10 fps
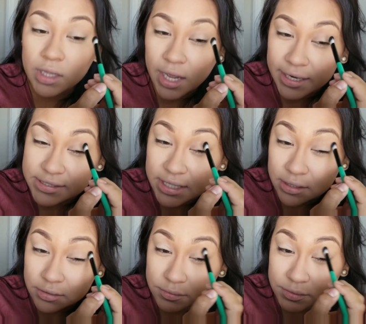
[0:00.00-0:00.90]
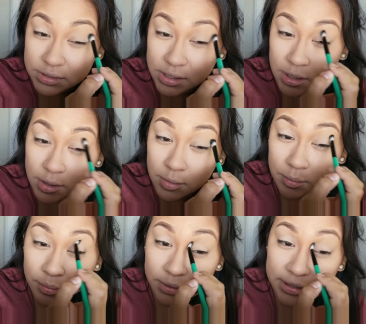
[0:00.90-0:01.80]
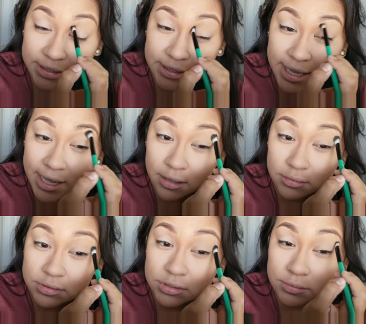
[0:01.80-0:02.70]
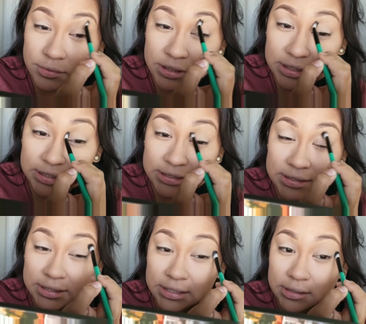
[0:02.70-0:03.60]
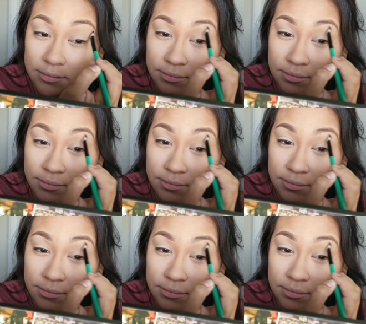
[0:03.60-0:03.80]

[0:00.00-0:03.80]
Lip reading: eyeshadows blend out really easily.